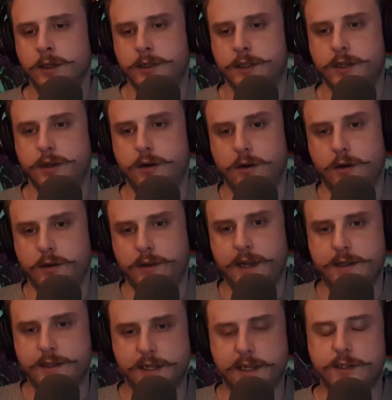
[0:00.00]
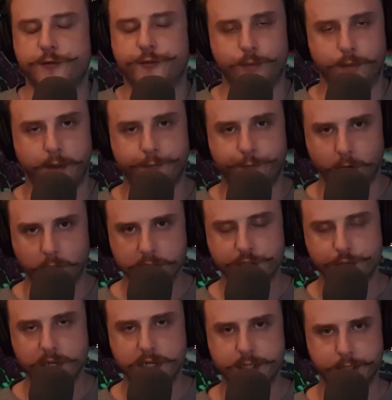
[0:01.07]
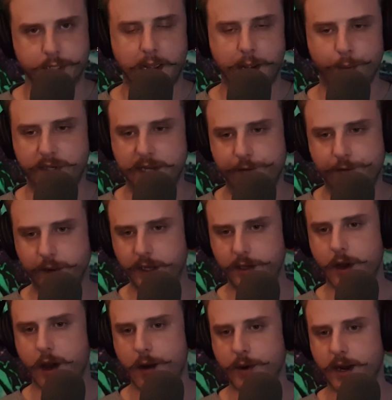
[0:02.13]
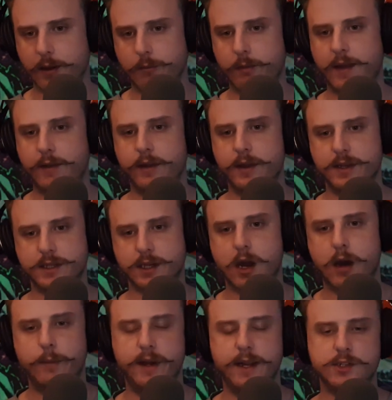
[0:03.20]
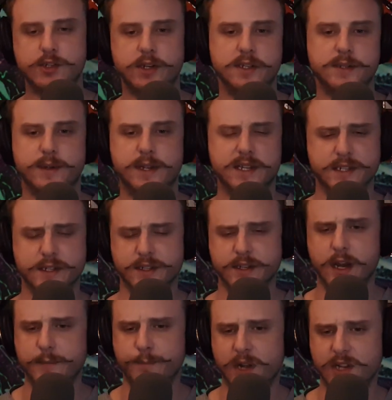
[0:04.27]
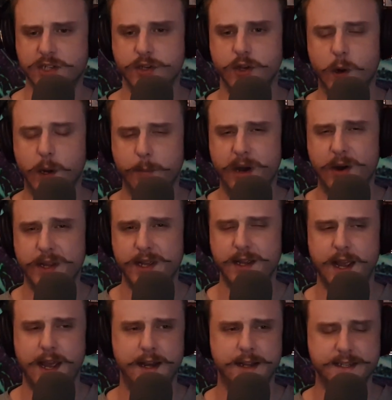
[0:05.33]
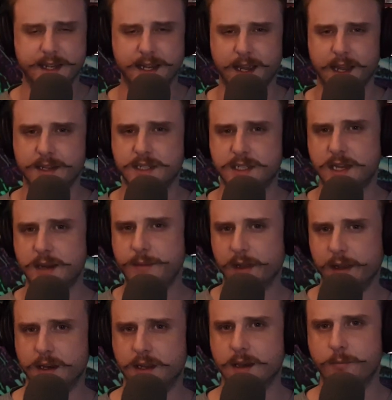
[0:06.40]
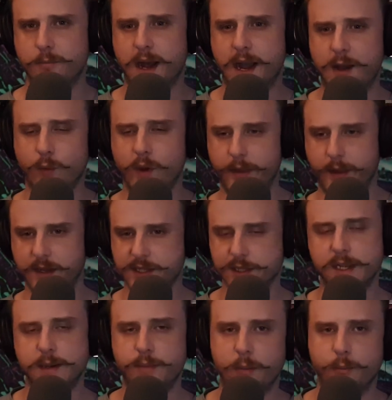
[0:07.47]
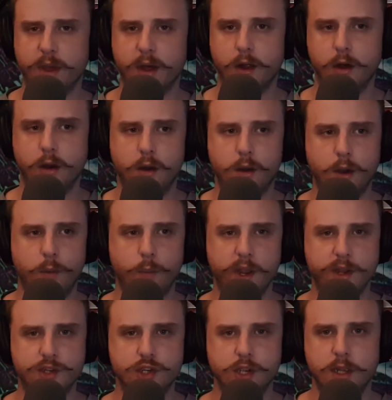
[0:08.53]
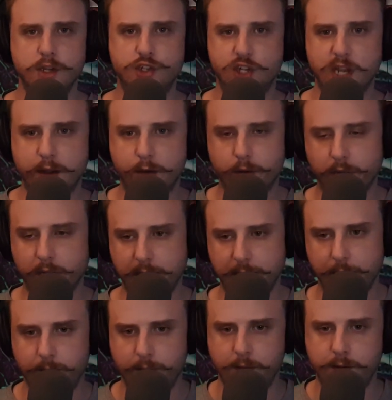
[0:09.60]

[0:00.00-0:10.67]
So that's the first reason I would definitely not recommend this combination, is because there's not much known about it, and it's like a stimulant combined with a sleeping pill, which generally,